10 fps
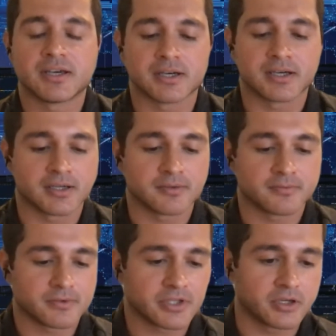
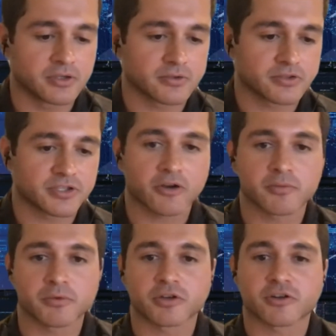
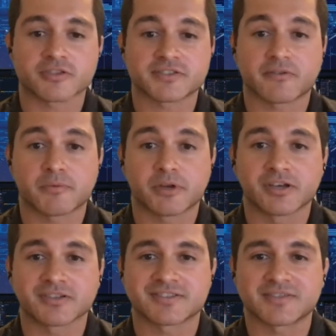shareable across
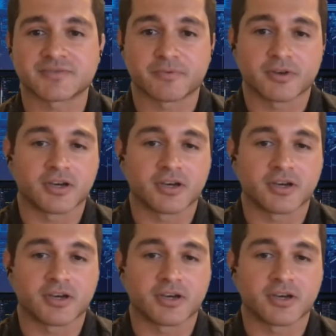everybody else that's